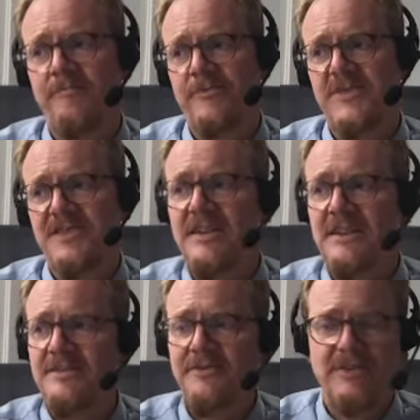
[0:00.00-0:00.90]

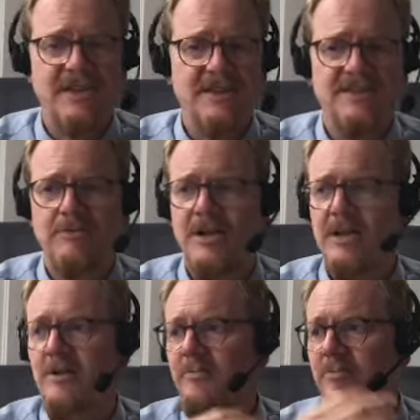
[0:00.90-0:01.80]
studies of this
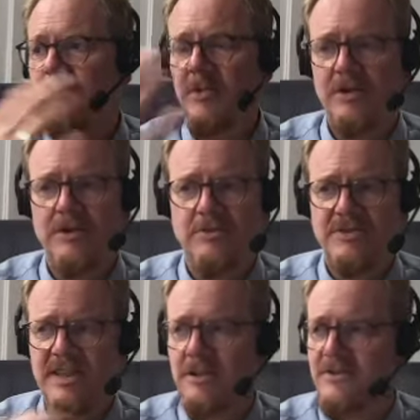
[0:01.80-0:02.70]
where you
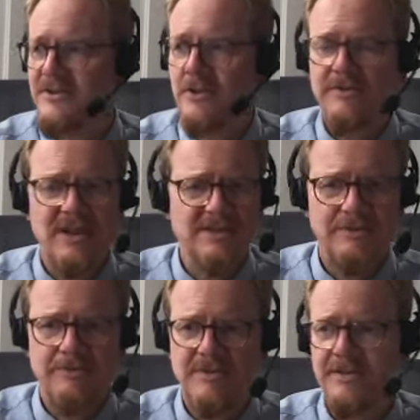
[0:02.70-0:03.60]
send out surveys
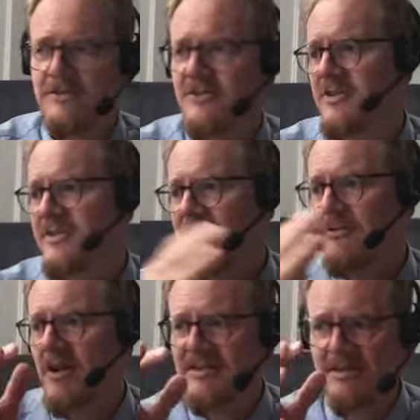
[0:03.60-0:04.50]
to researchers and you
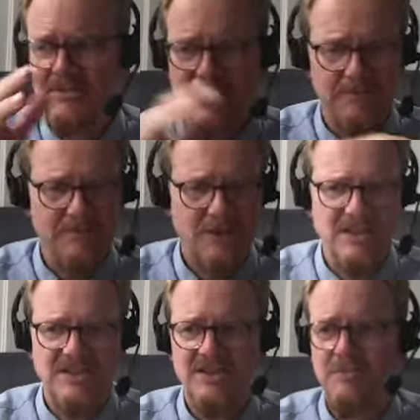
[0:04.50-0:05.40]
ask them some
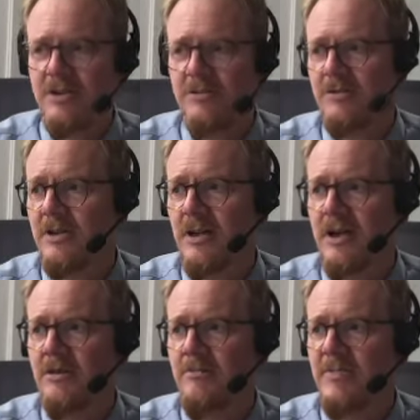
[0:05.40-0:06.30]
questions about
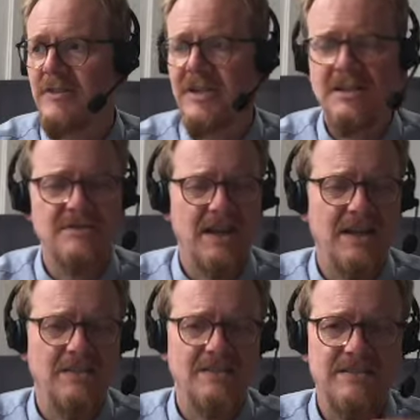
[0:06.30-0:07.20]
p-values,
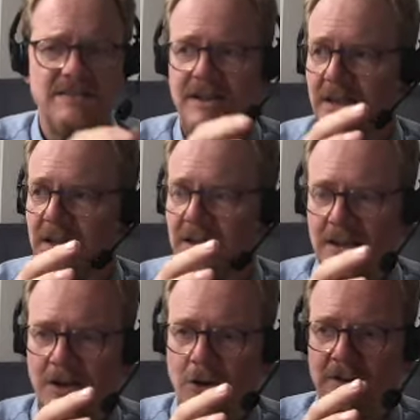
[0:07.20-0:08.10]
and it's
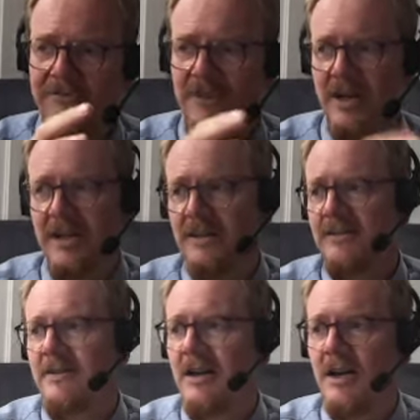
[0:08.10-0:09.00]
horrifying
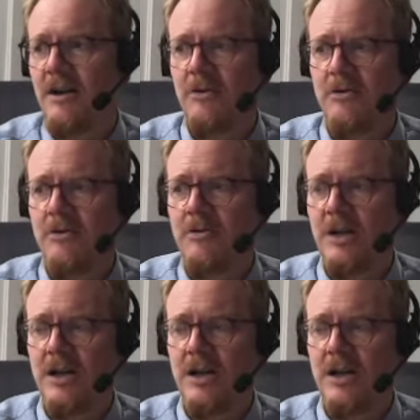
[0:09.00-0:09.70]
how